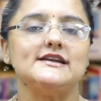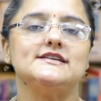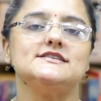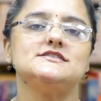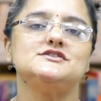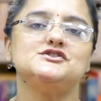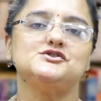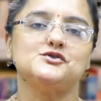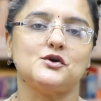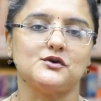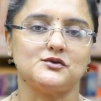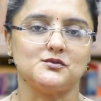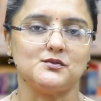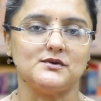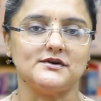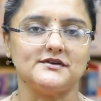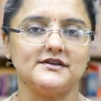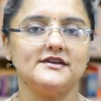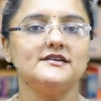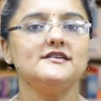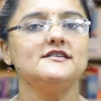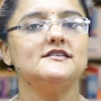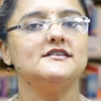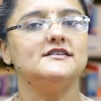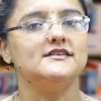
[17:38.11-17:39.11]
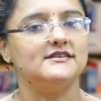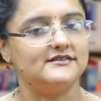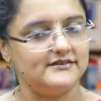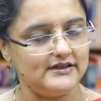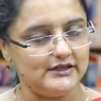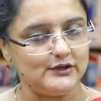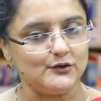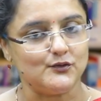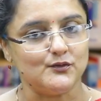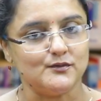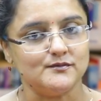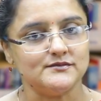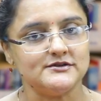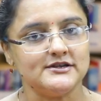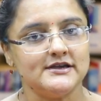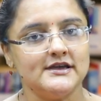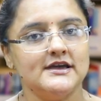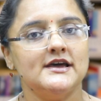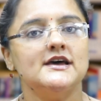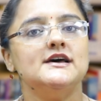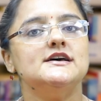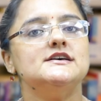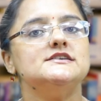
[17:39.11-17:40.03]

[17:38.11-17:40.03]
that is short working recouped.